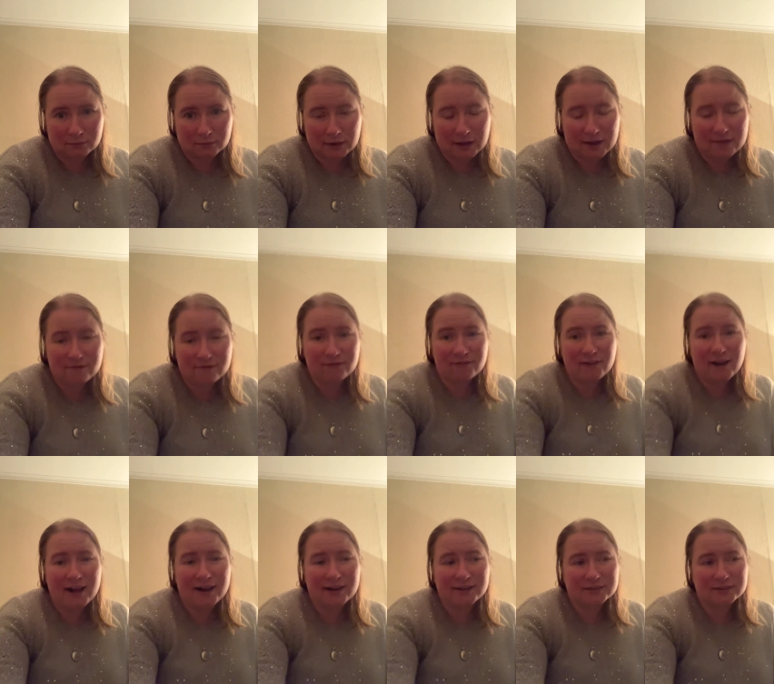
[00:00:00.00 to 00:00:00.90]
In
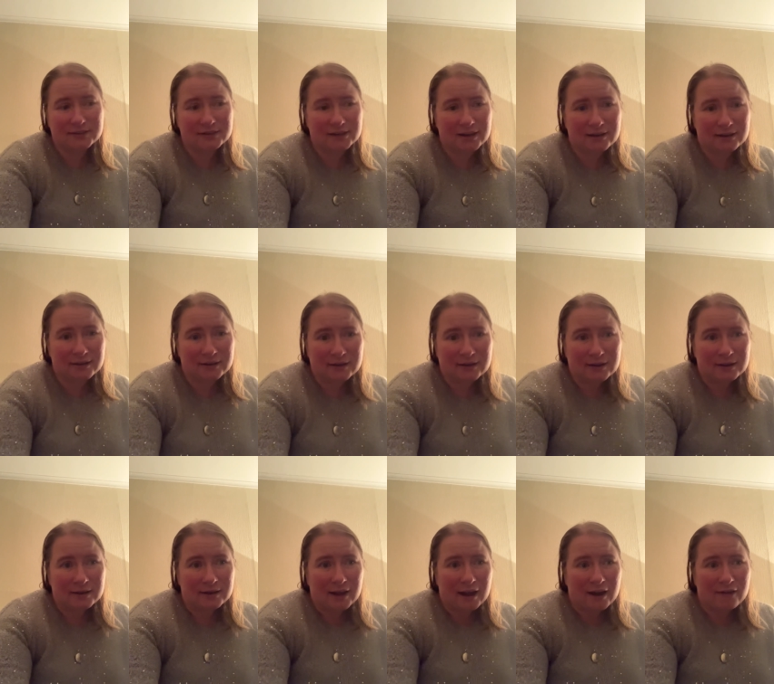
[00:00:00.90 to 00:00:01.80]
fact,
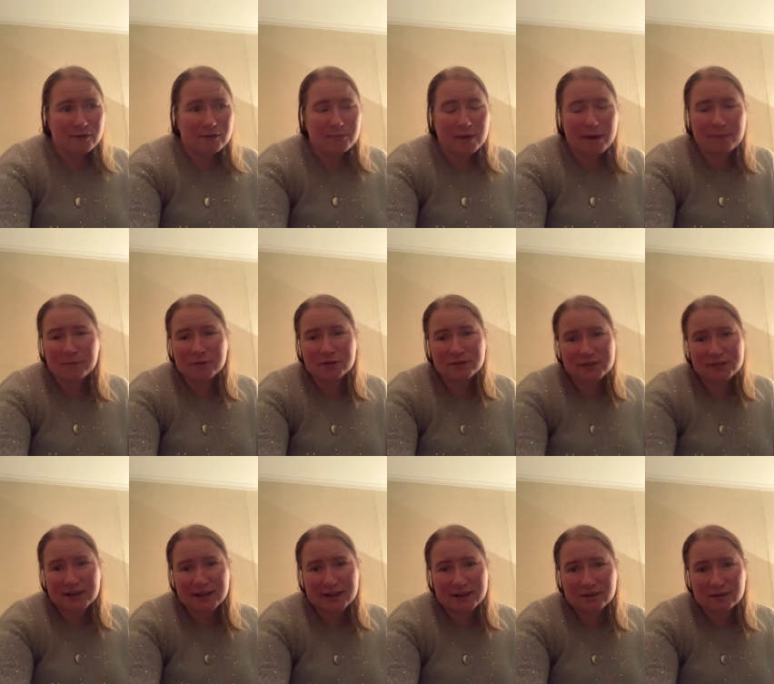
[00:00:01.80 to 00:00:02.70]
I remember
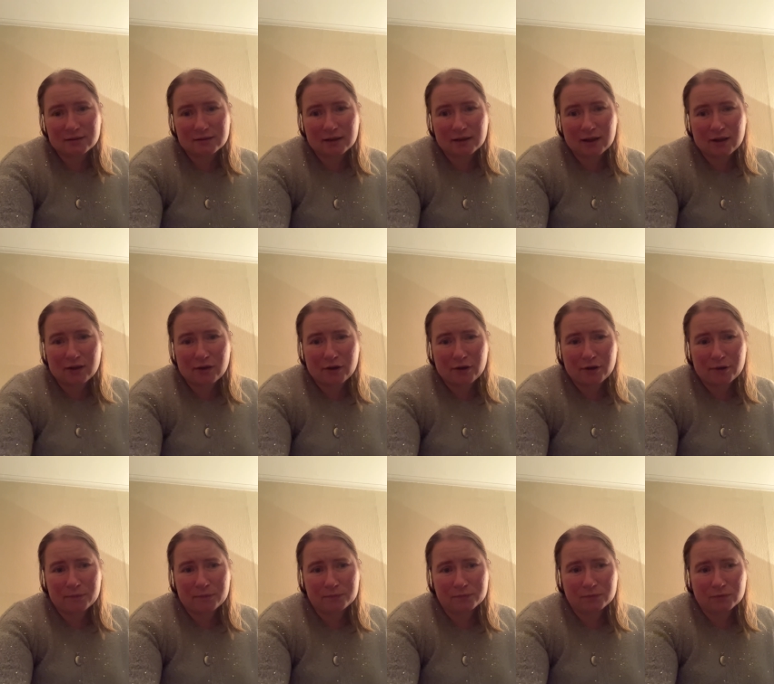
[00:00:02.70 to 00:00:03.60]
seeing,
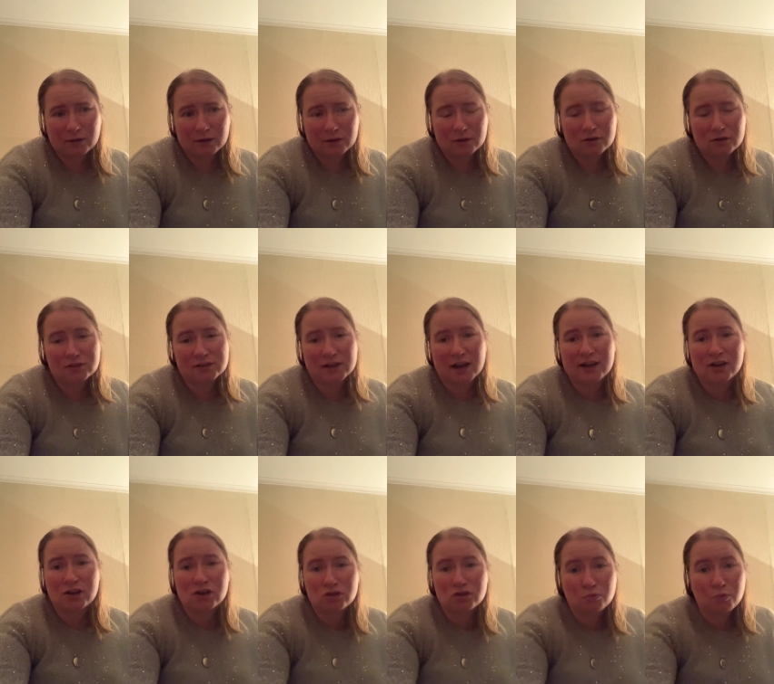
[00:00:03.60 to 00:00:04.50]
because um, I
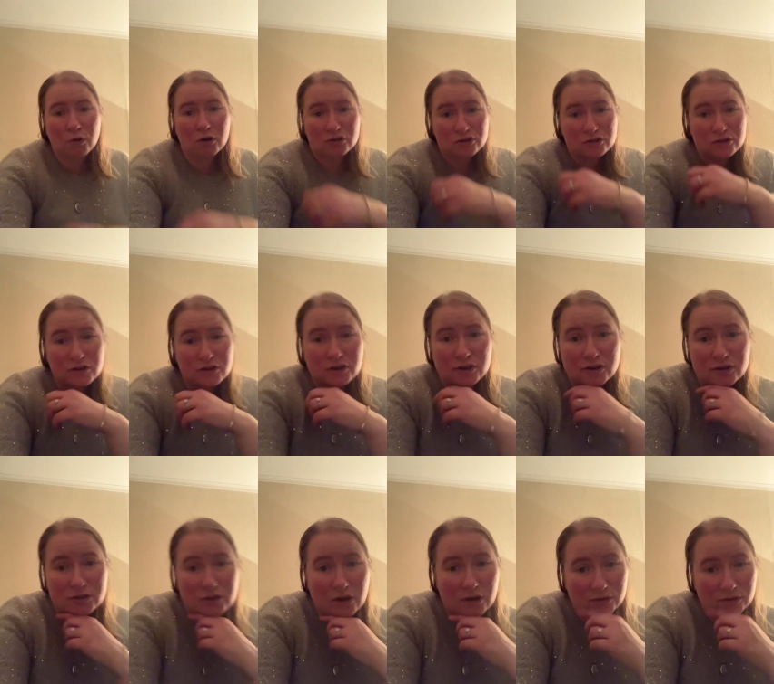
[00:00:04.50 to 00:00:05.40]
used to watch the
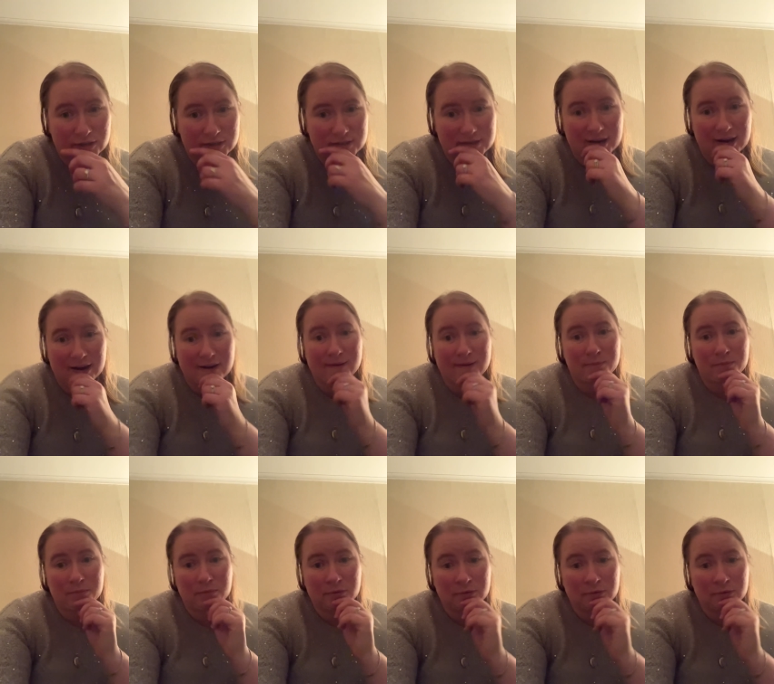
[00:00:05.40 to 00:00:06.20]
news all the time,